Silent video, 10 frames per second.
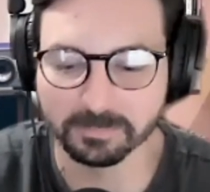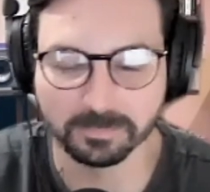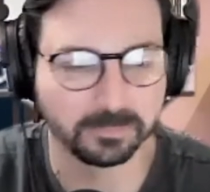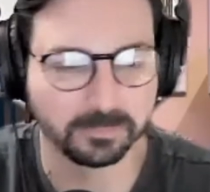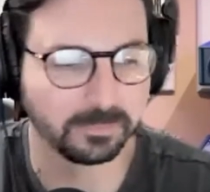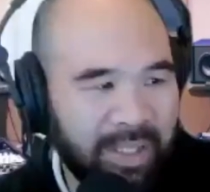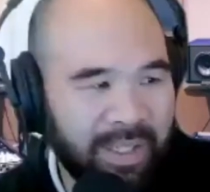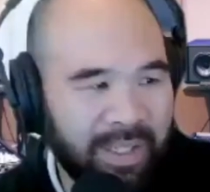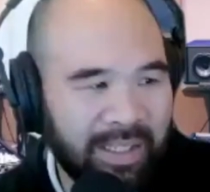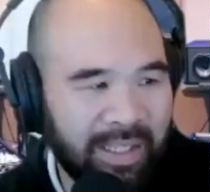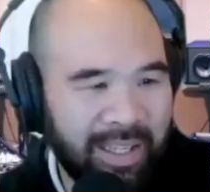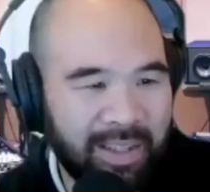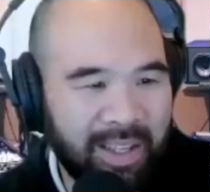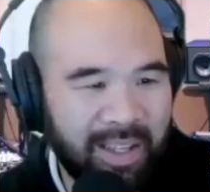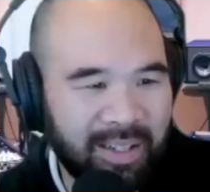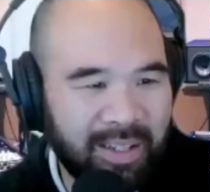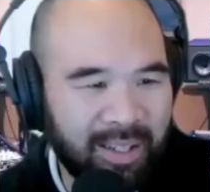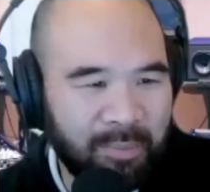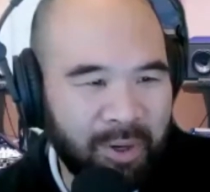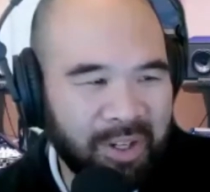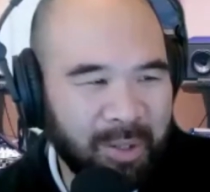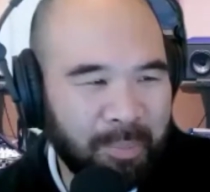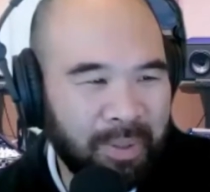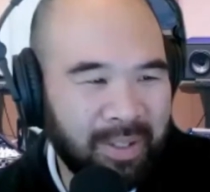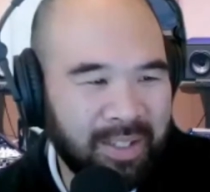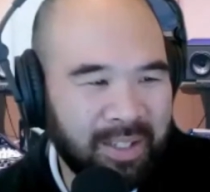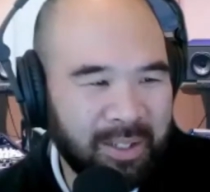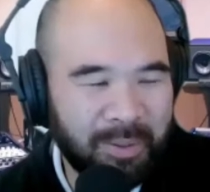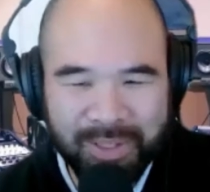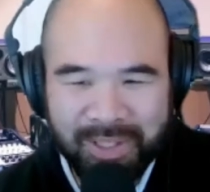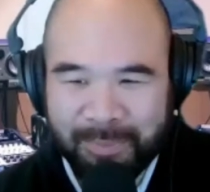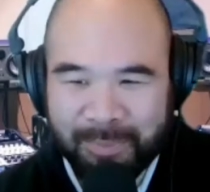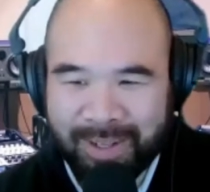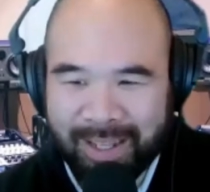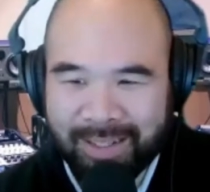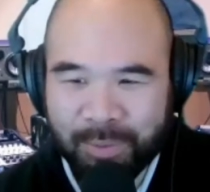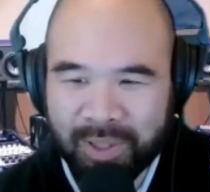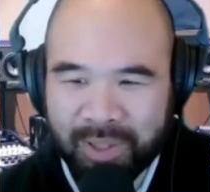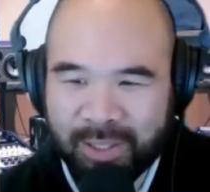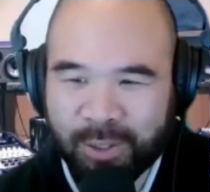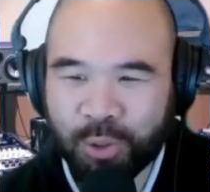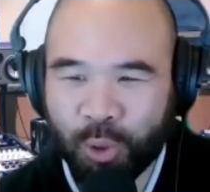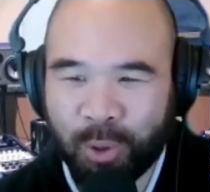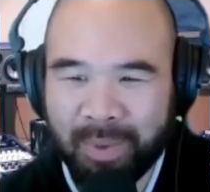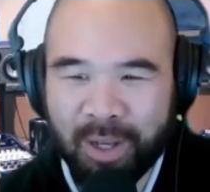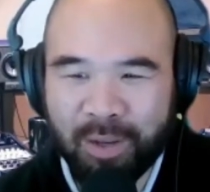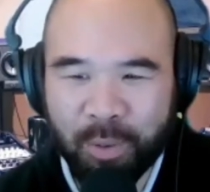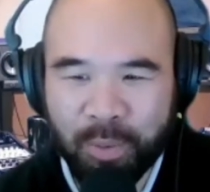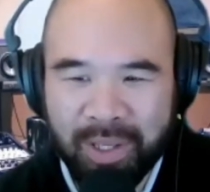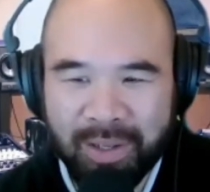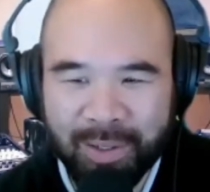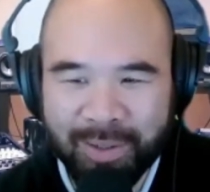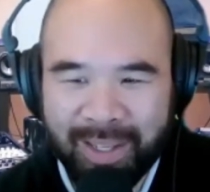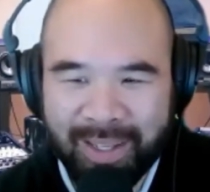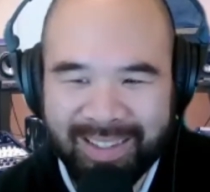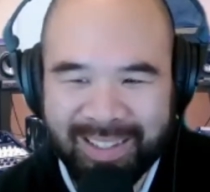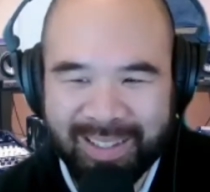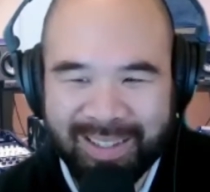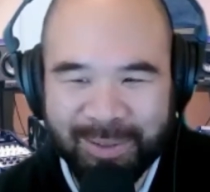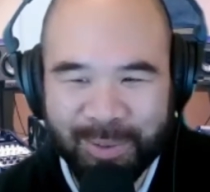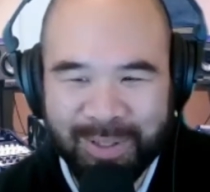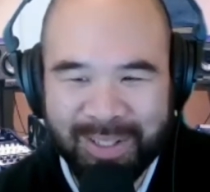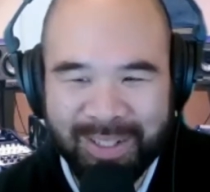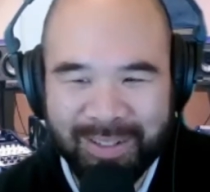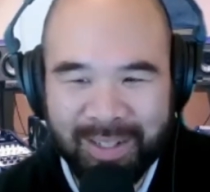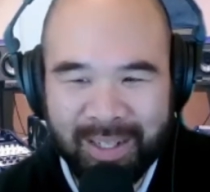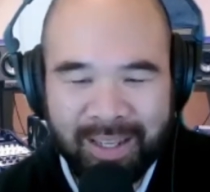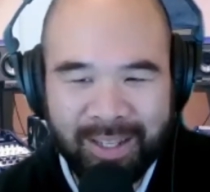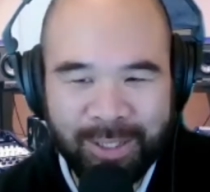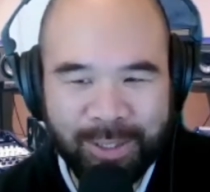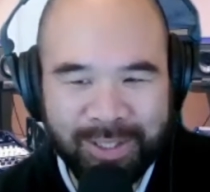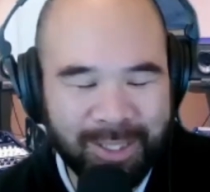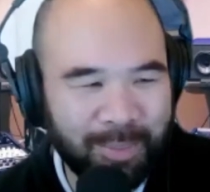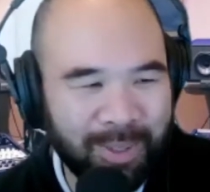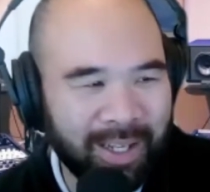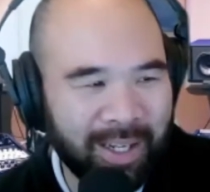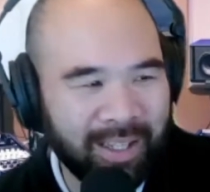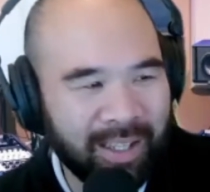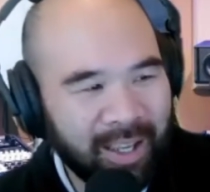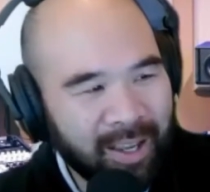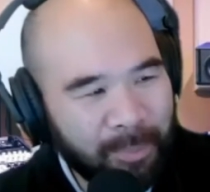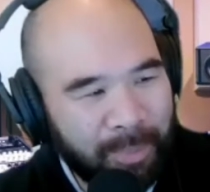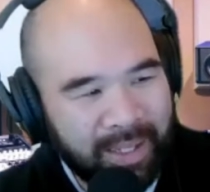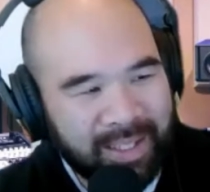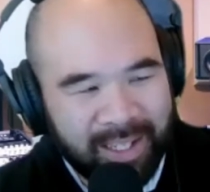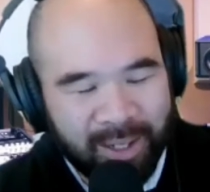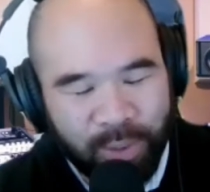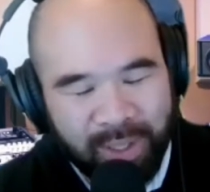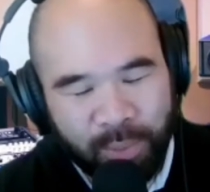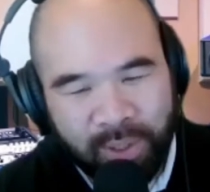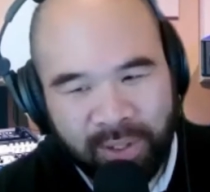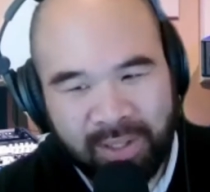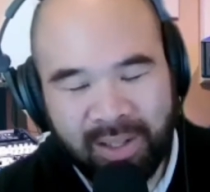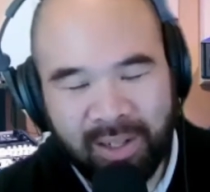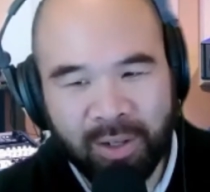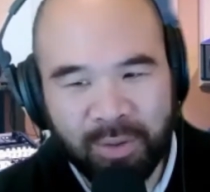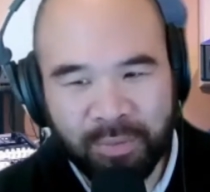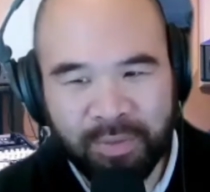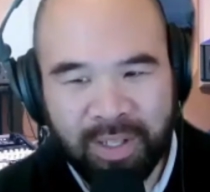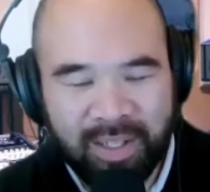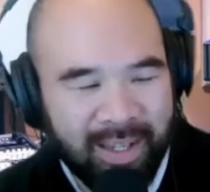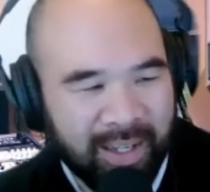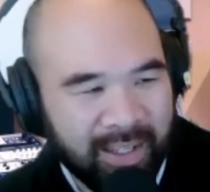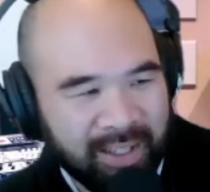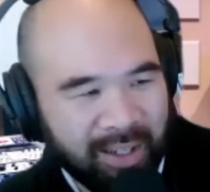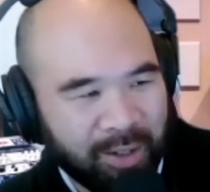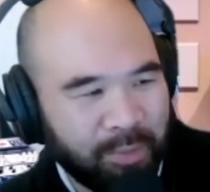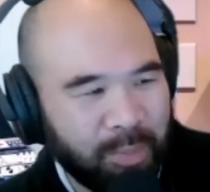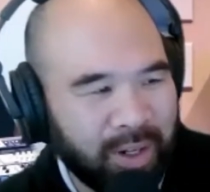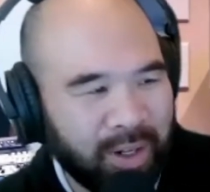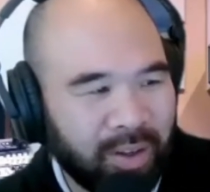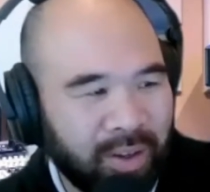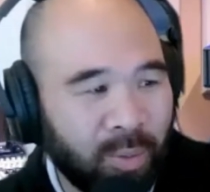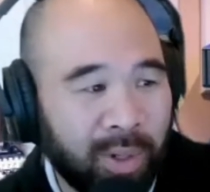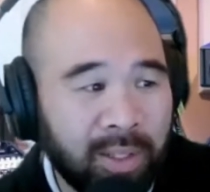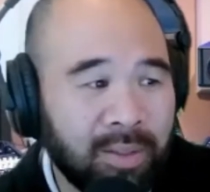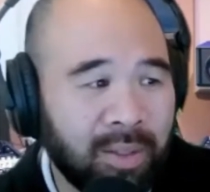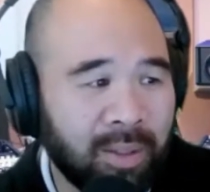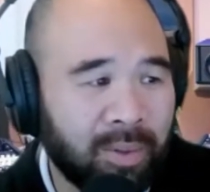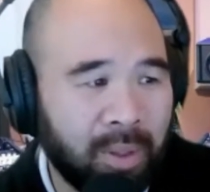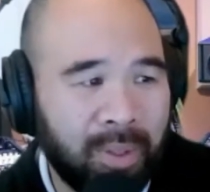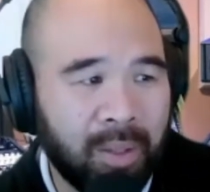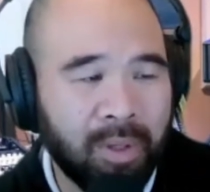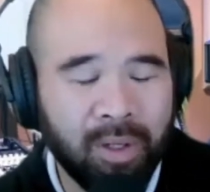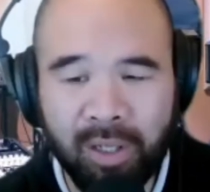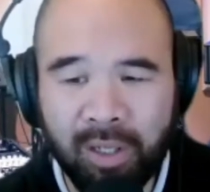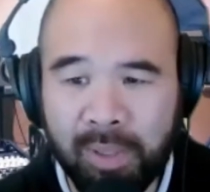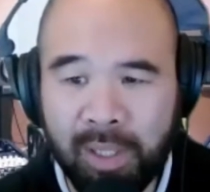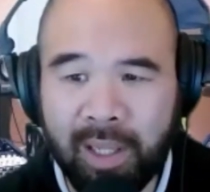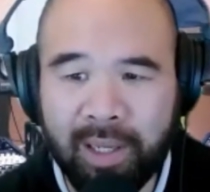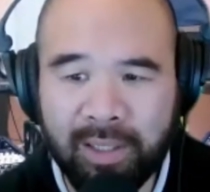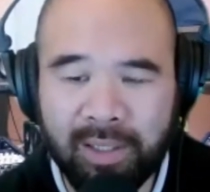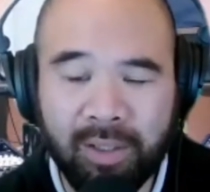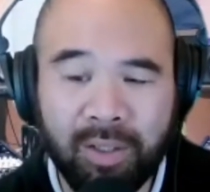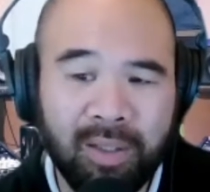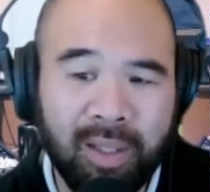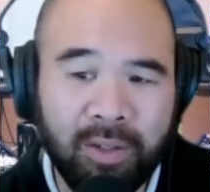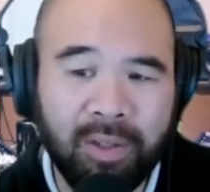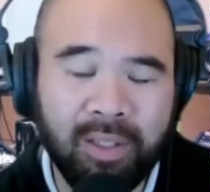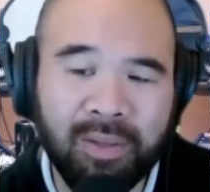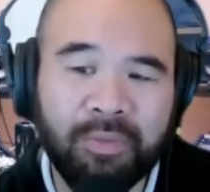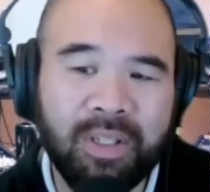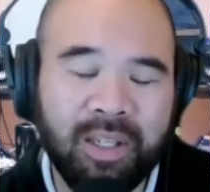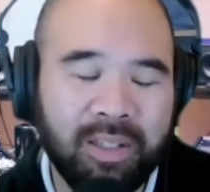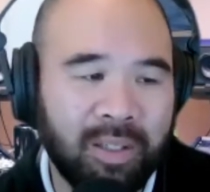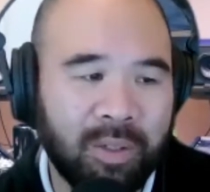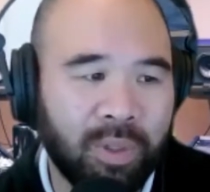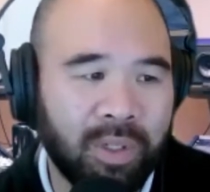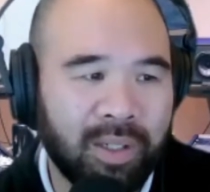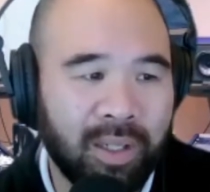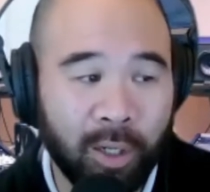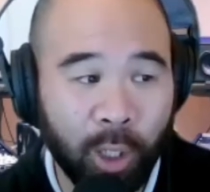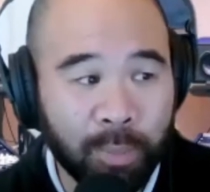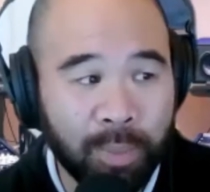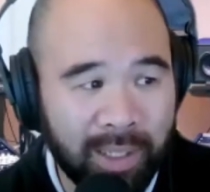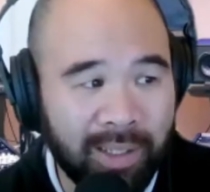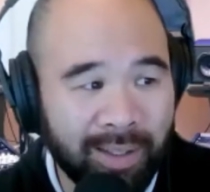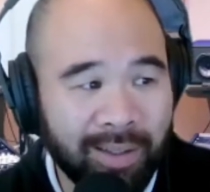Agreed, Val. And then America Pinto was up next with that storm over Rio and the audio issues in the beginning. But we got a lot of nuggets out of America and what he's doing with the PMO Global Alliance. And they're doing some fantastic work globally,